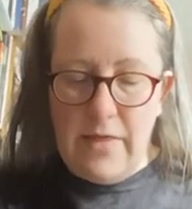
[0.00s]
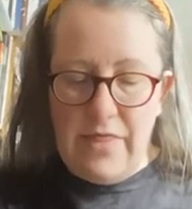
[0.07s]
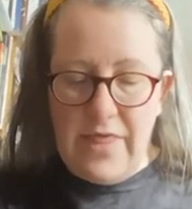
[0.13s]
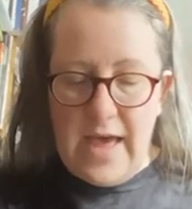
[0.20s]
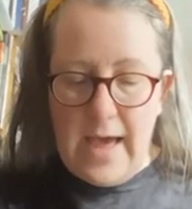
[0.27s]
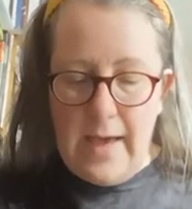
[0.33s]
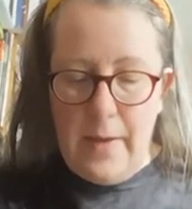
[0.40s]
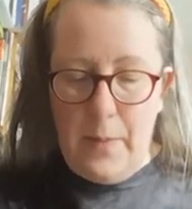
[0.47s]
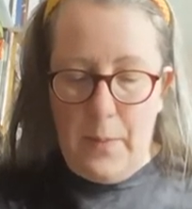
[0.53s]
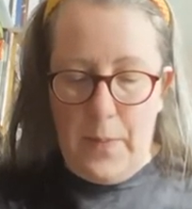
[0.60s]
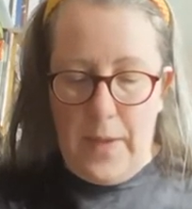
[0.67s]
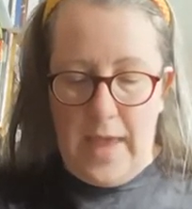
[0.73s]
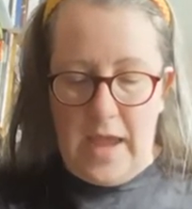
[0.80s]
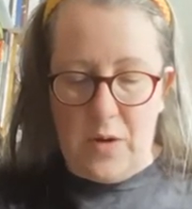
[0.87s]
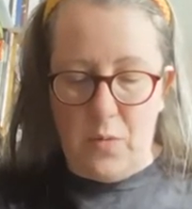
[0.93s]
That,
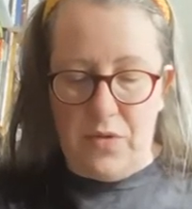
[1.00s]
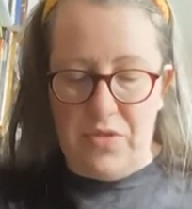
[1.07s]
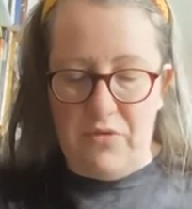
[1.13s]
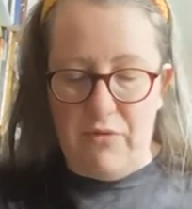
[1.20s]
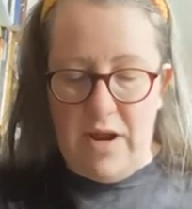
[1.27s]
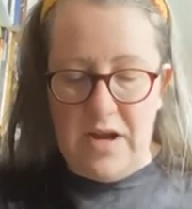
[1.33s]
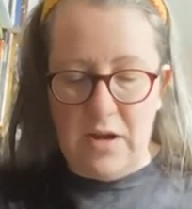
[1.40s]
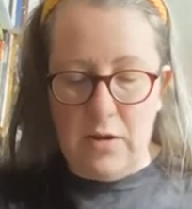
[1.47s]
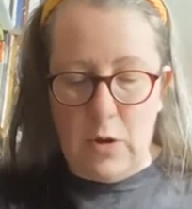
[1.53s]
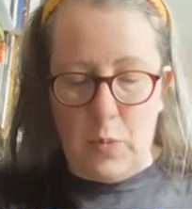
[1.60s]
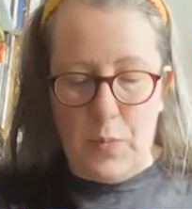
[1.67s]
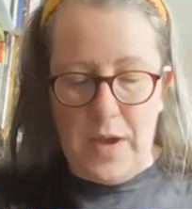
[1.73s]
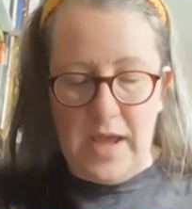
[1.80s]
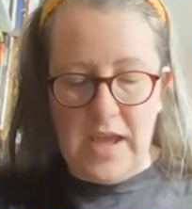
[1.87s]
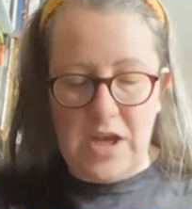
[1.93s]
paired with the red and gold
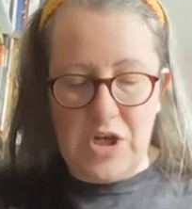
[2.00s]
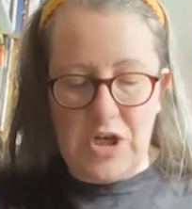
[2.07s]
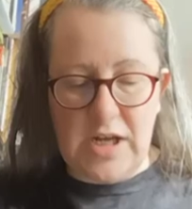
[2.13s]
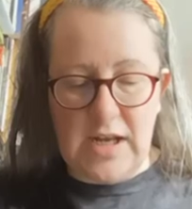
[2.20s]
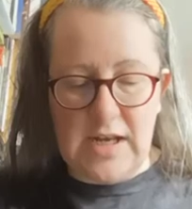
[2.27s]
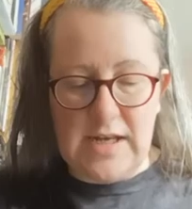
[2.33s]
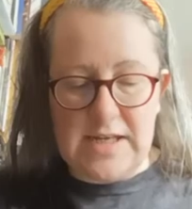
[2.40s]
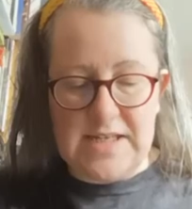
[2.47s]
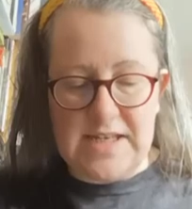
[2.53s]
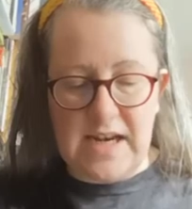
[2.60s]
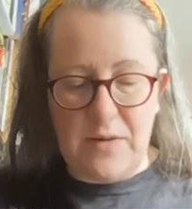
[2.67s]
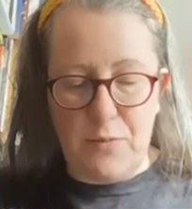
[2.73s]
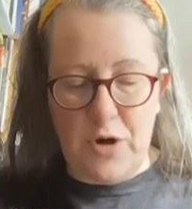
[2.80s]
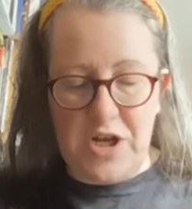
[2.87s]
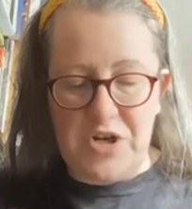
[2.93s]
packaging,
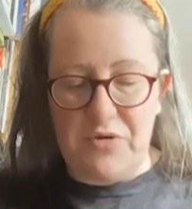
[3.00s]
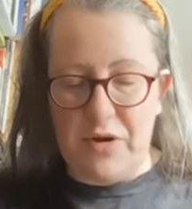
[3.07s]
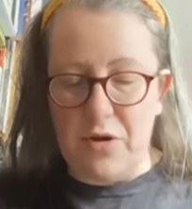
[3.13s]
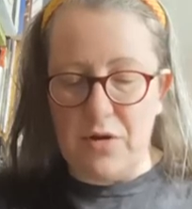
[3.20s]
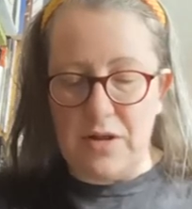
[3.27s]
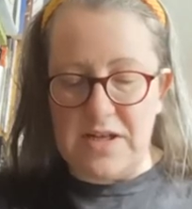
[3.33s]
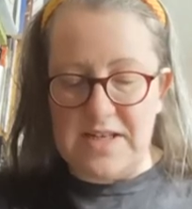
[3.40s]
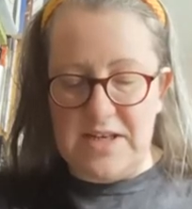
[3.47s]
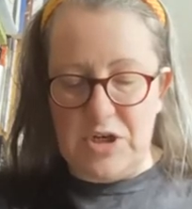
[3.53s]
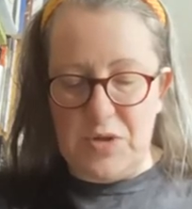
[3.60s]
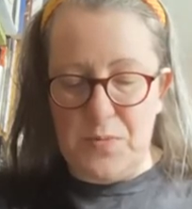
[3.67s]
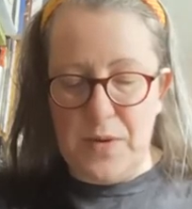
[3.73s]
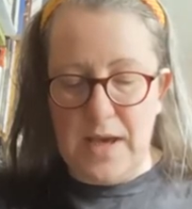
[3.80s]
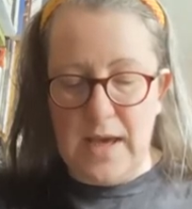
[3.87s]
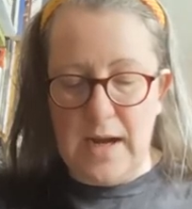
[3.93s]
celebratory colours in
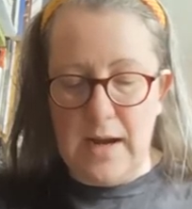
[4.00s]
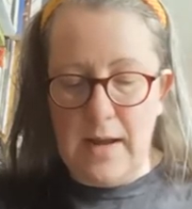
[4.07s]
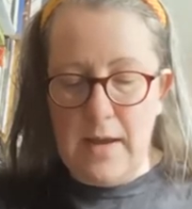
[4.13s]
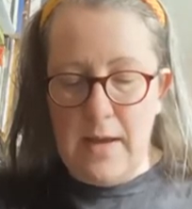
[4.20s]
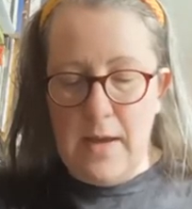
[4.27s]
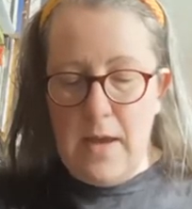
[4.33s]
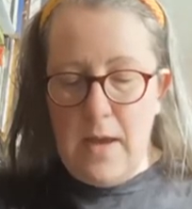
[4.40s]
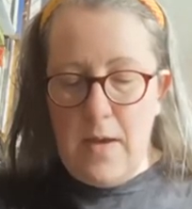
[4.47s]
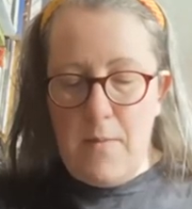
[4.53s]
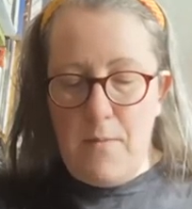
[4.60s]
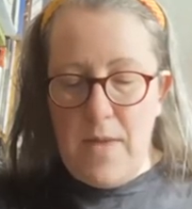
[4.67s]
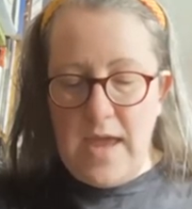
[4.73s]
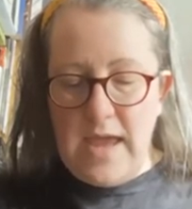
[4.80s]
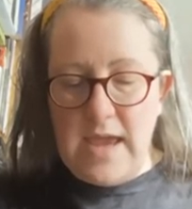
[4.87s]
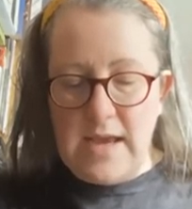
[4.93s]
Japan,
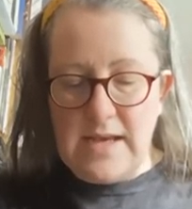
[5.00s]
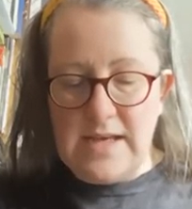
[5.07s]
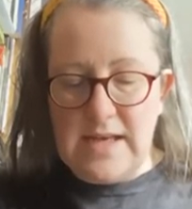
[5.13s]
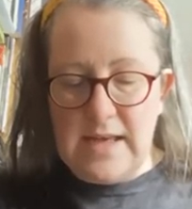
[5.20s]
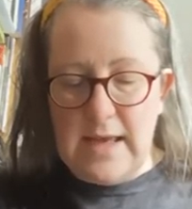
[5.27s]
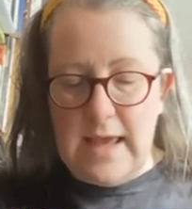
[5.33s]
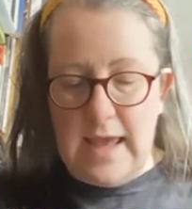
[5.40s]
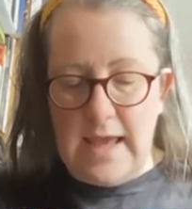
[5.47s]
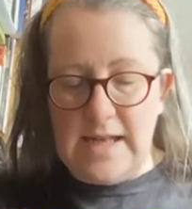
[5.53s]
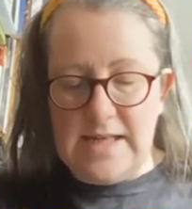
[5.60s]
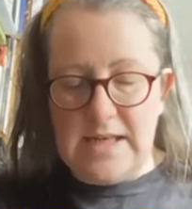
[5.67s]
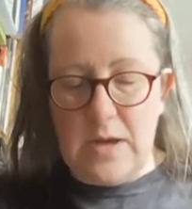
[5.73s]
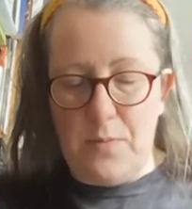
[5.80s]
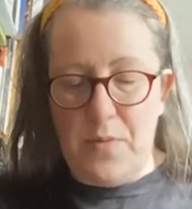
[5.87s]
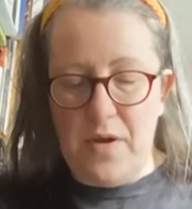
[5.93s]
make it
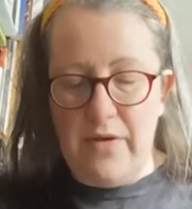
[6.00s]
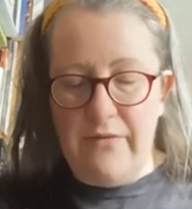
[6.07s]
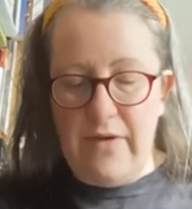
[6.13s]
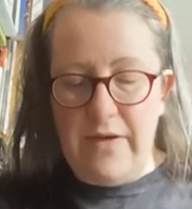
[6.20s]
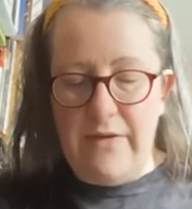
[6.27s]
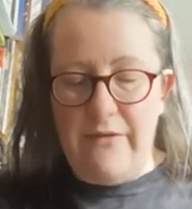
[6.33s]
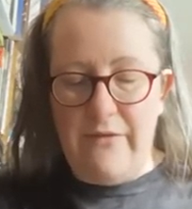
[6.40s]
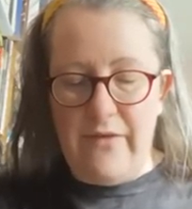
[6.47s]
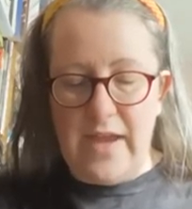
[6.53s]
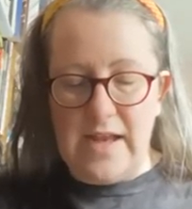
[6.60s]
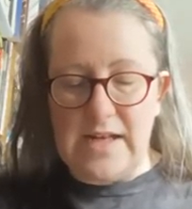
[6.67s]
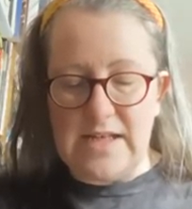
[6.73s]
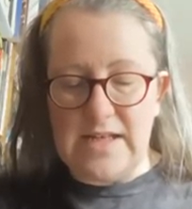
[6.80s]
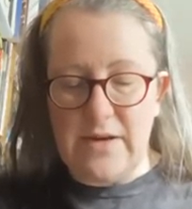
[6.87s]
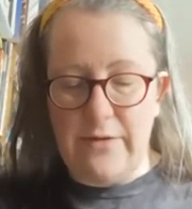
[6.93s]
a perfect
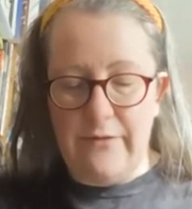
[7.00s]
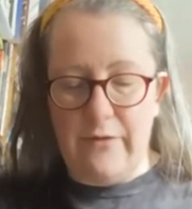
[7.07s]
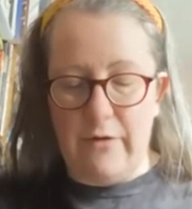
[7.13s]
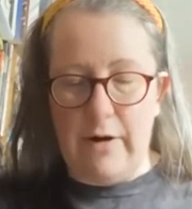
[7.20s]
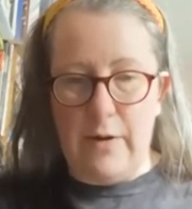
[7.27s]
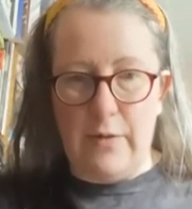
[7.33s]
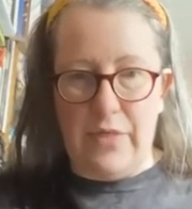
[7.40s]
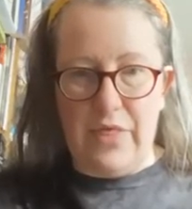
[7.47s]
fit for our